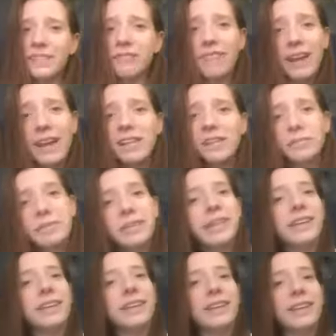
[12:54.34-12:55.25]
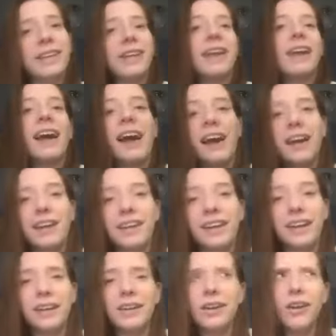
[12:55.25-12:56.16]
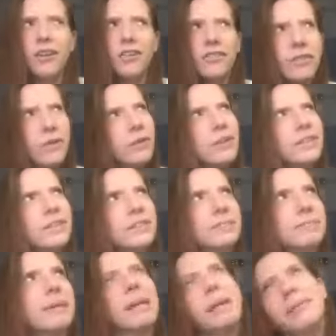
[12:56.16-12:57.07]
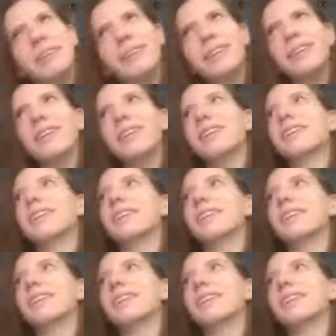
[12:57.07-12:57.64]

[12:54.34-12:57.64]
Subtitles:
randomly at a golf course, maybe.